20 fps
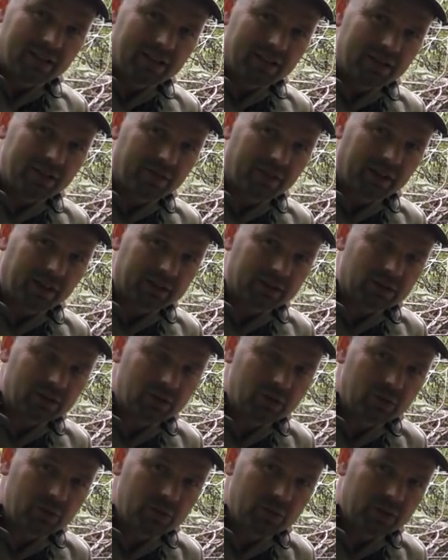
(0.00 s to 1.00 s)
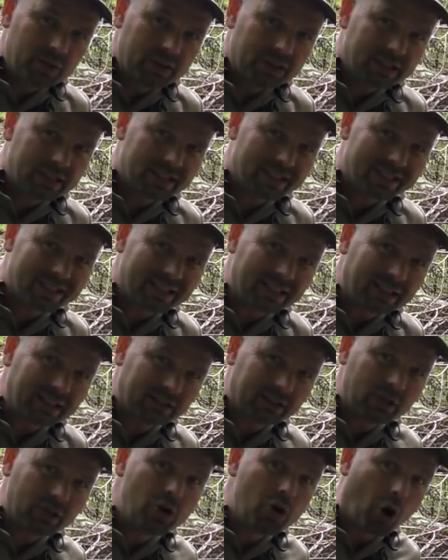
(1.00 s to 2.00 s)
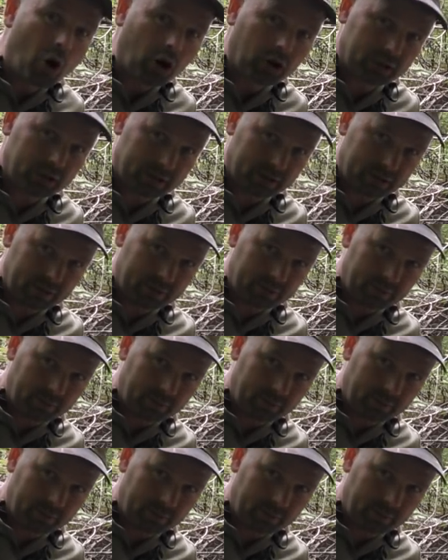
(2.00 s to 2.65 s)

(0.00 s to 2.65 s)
he felt two distinct knocks